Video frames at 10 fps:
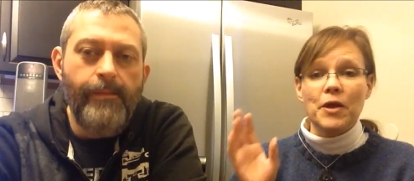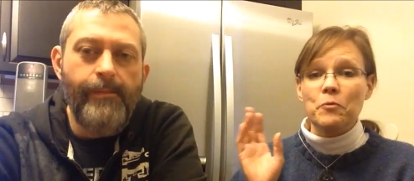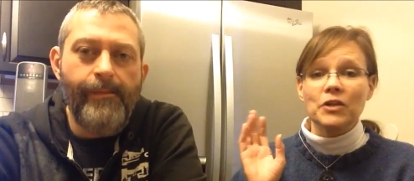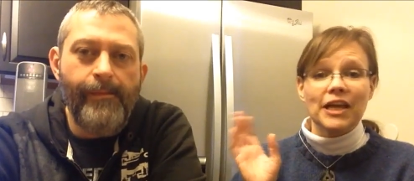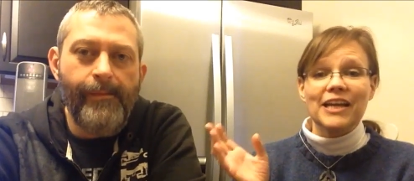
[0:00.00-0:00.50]
Speaker 1: they
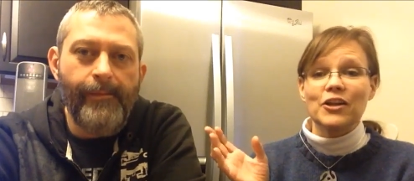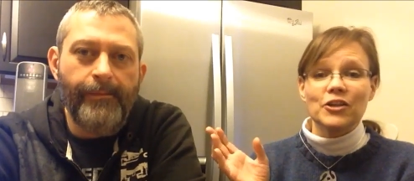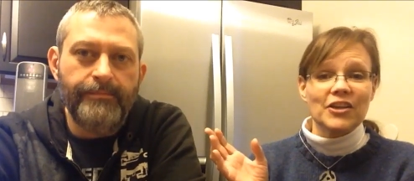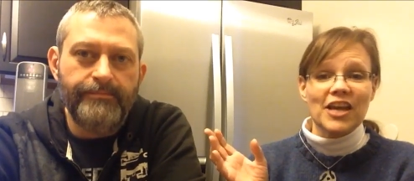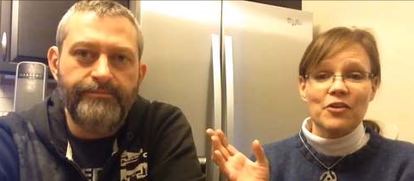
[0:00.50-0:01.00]
were laying
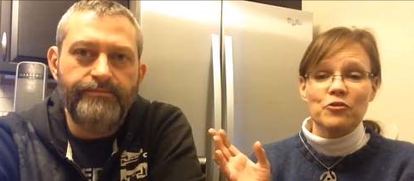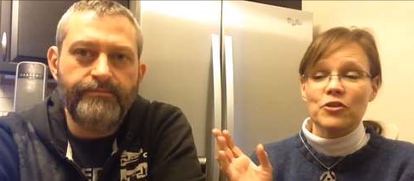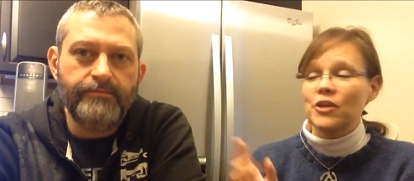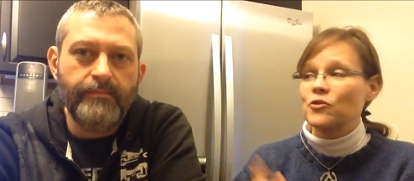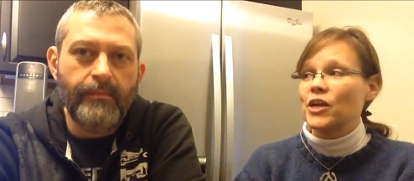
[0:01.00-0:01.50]
on the counter
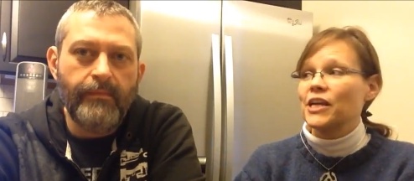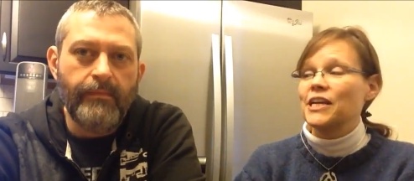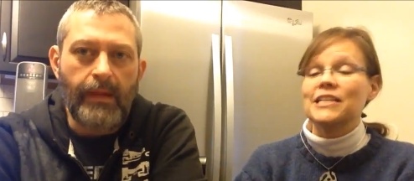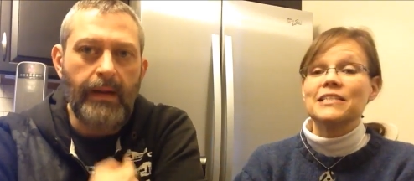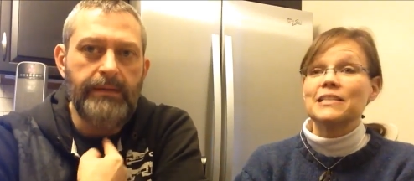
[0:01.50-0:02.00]
the other
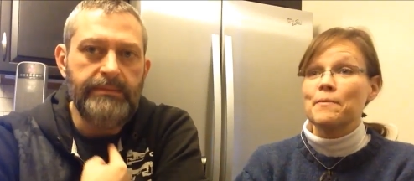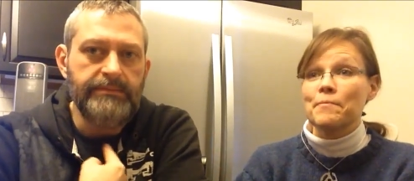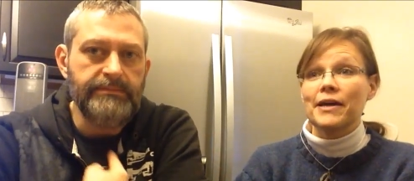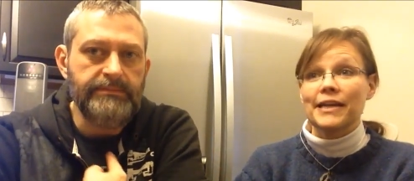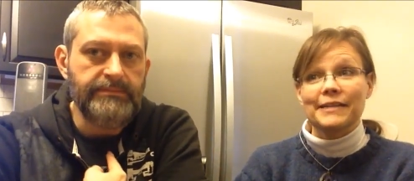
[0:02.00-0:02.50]
day, and
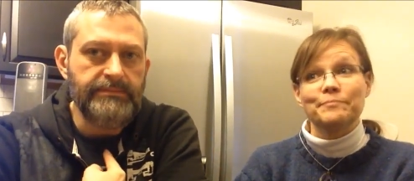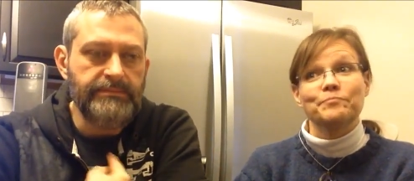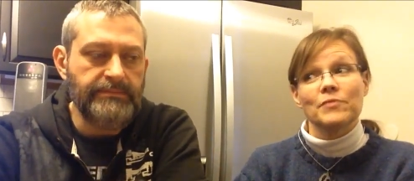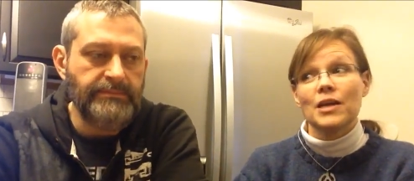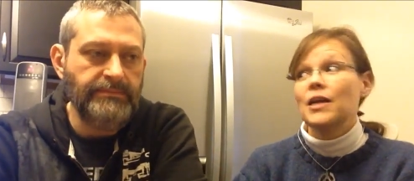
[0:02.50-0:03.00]
somebody
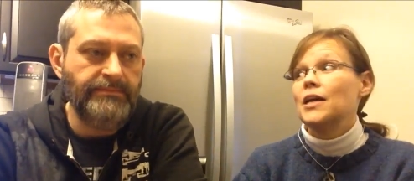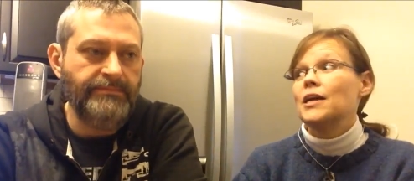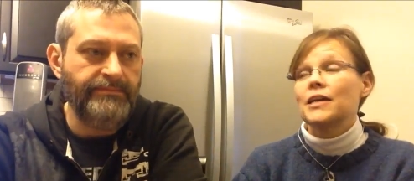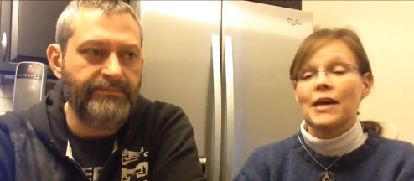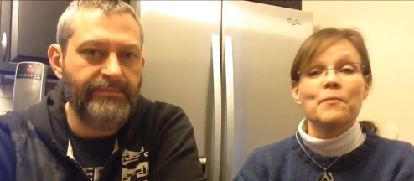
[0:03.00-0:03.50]

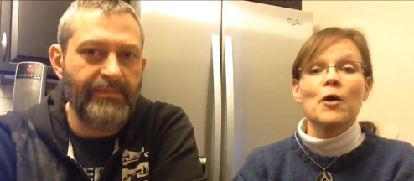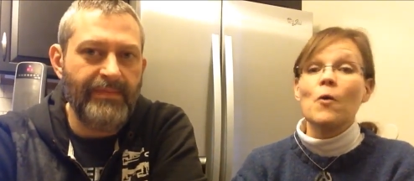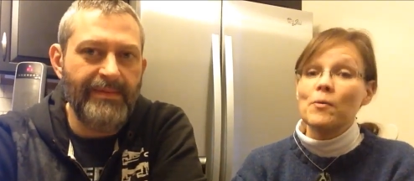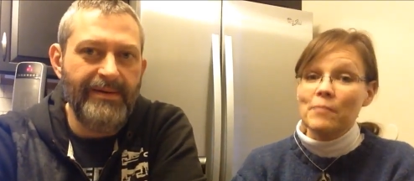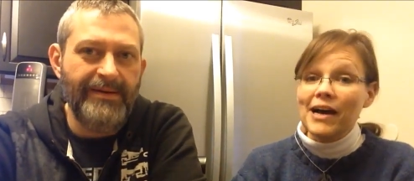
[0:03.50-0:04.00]
kept
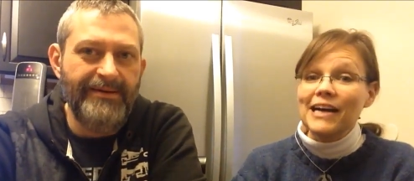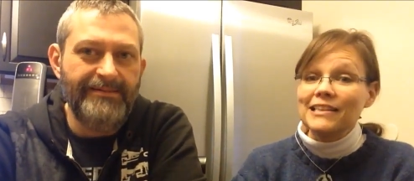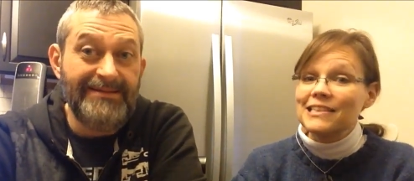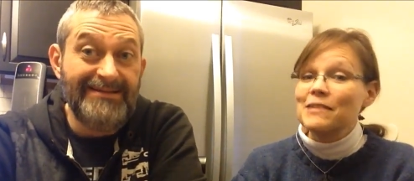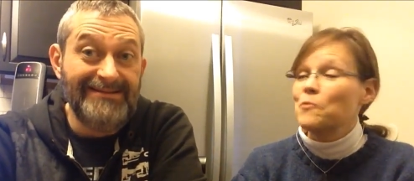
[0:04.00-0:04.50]
going
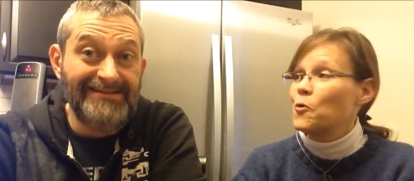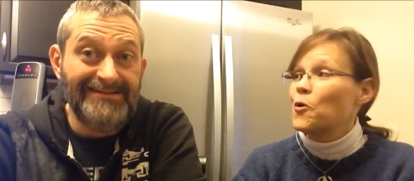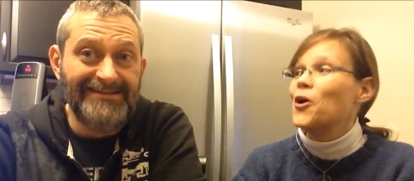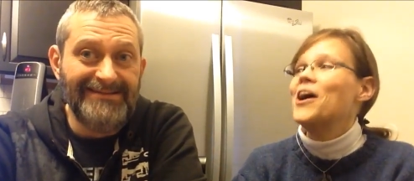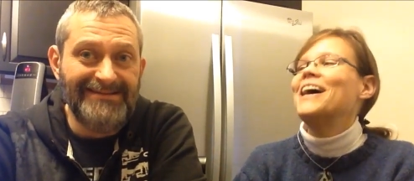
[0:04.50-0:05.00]
back to get
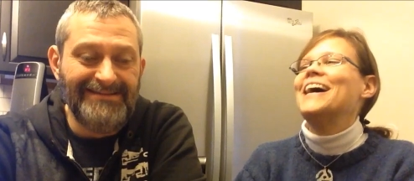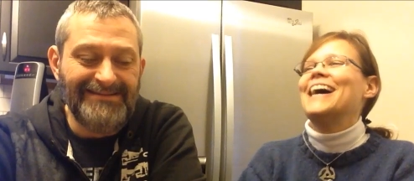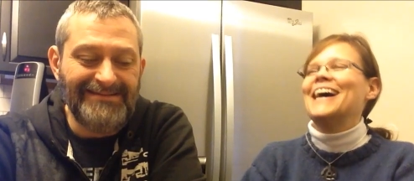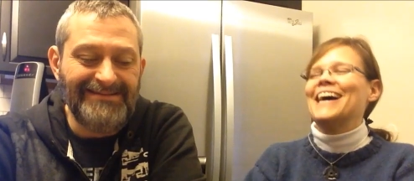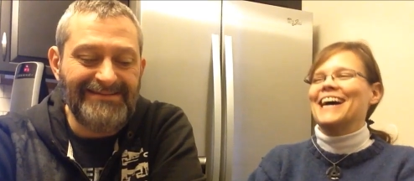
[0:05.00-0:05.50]
more.
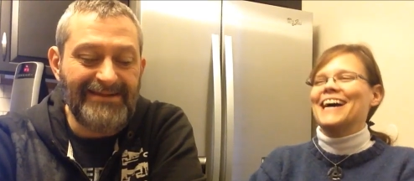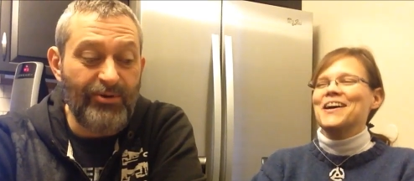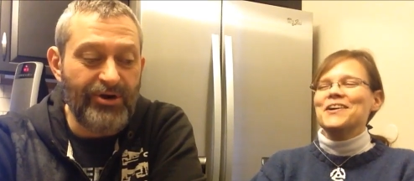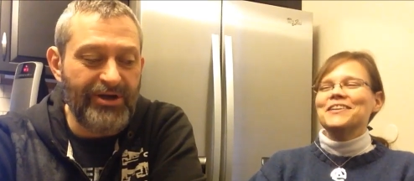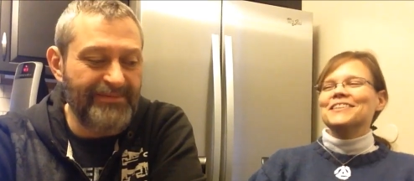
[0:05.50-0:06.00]
Speaker 2: They
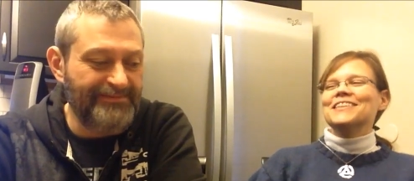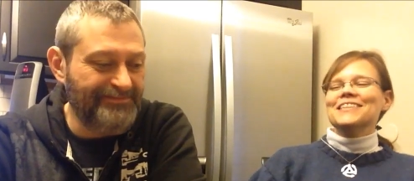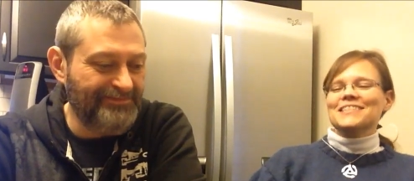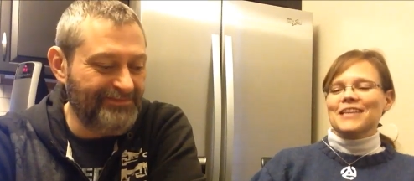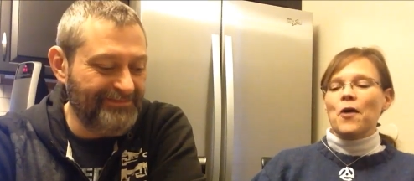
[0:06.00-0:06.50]
were good.
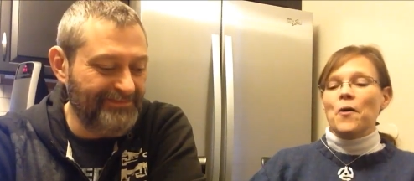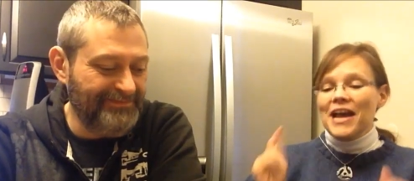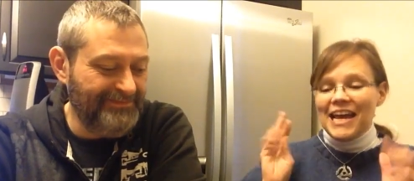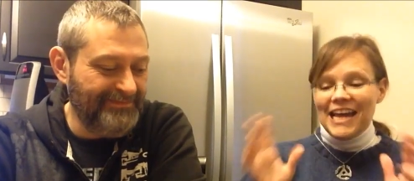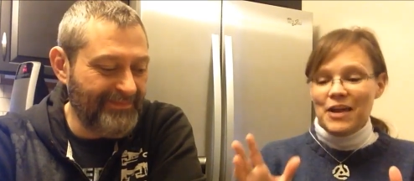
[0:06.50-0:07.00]
Speaker 1: So
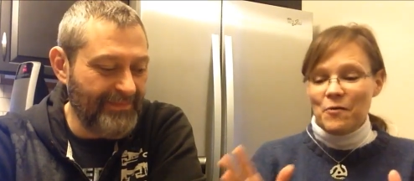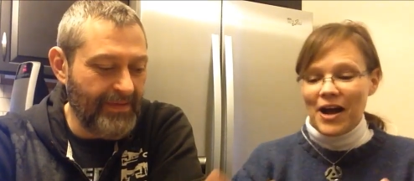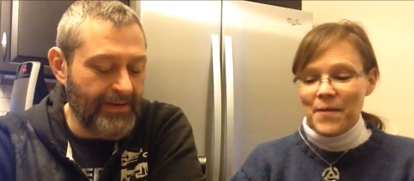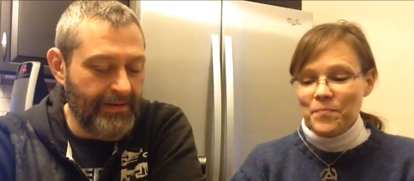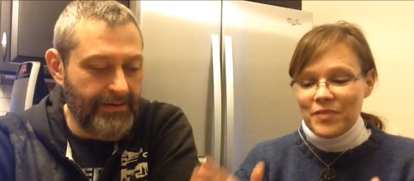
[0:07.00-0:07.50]

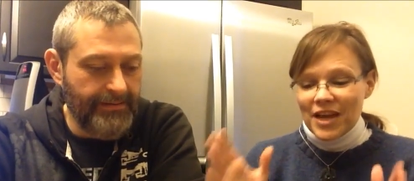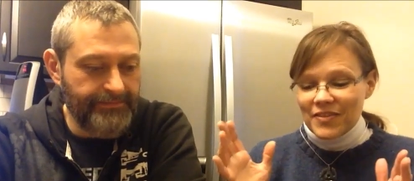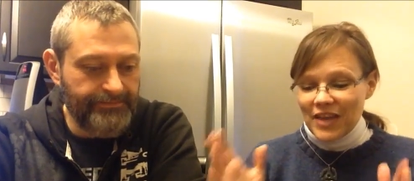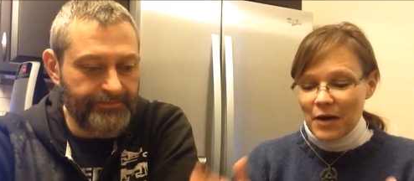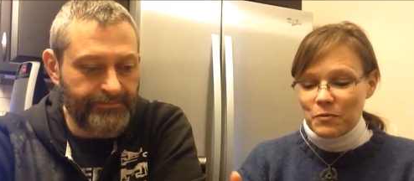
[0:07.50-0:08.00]
anyway.
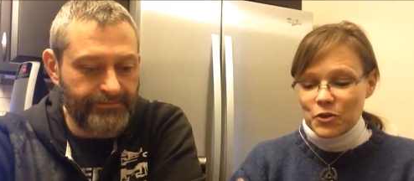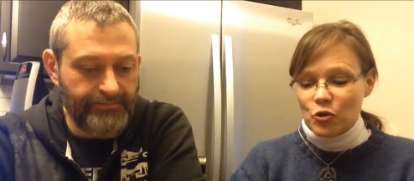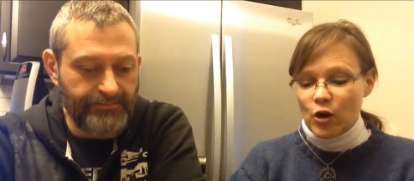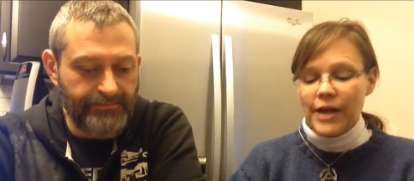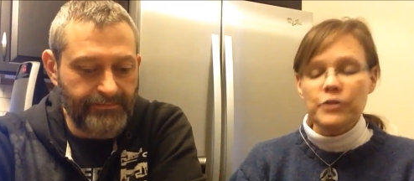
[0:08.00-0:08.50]
That was
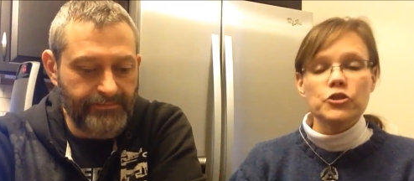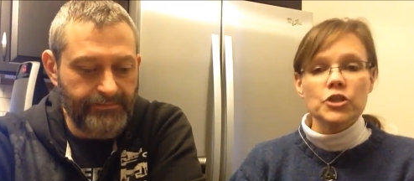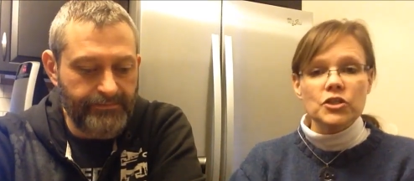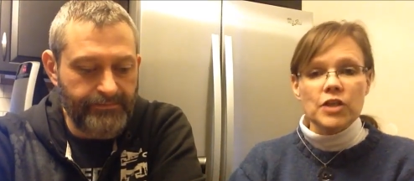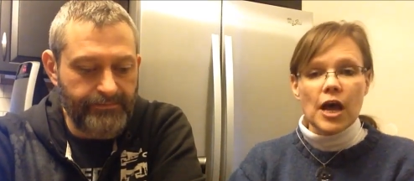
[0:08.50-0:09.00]
great.
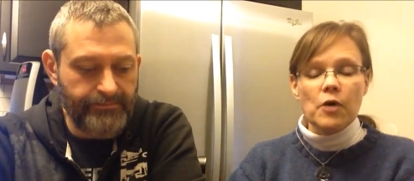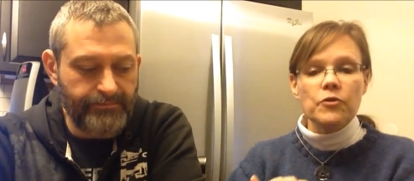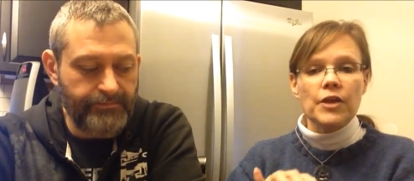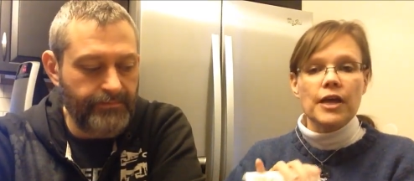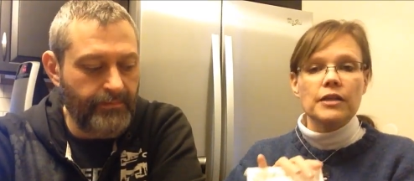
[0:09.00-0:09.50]
Just know
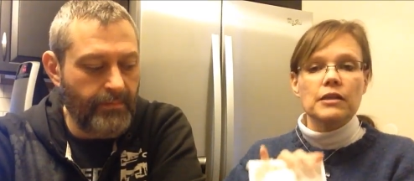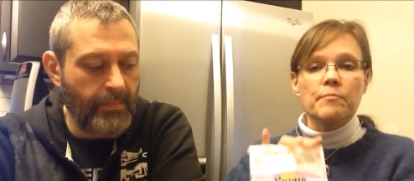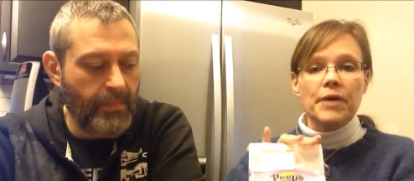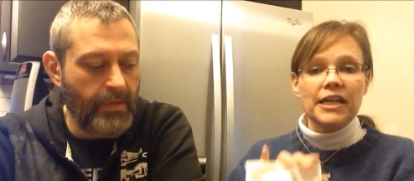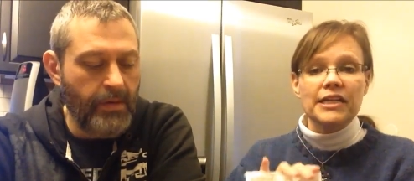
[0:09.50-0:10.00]
that the
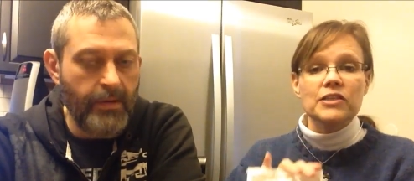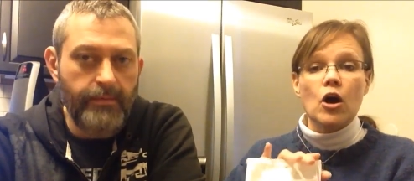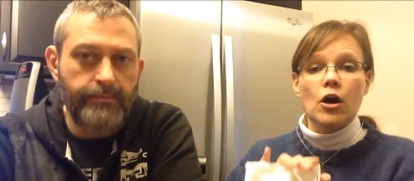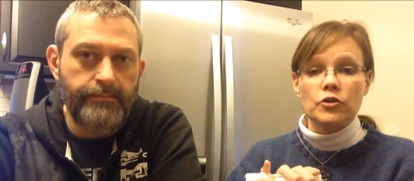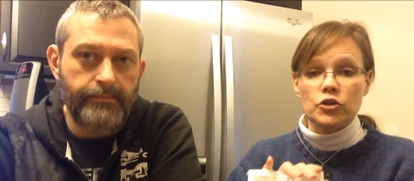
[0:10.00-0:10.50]
bunnies
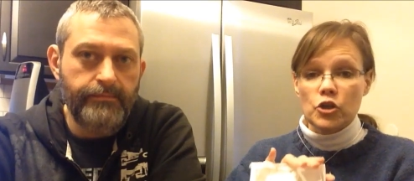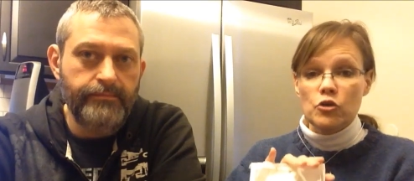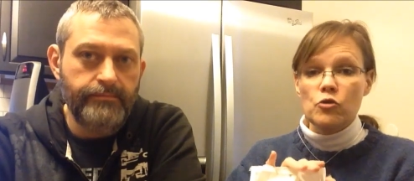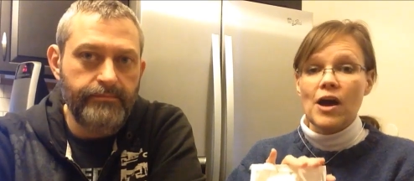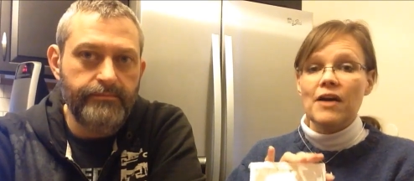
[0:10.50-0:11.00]

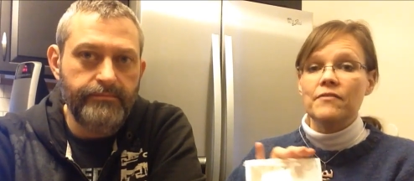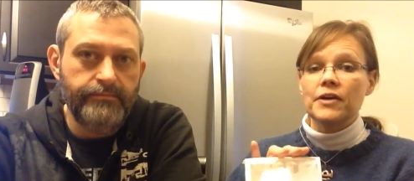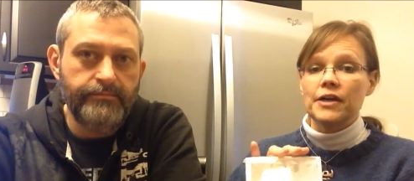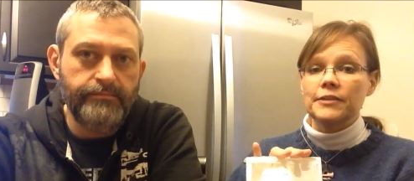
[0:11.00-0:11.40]
do have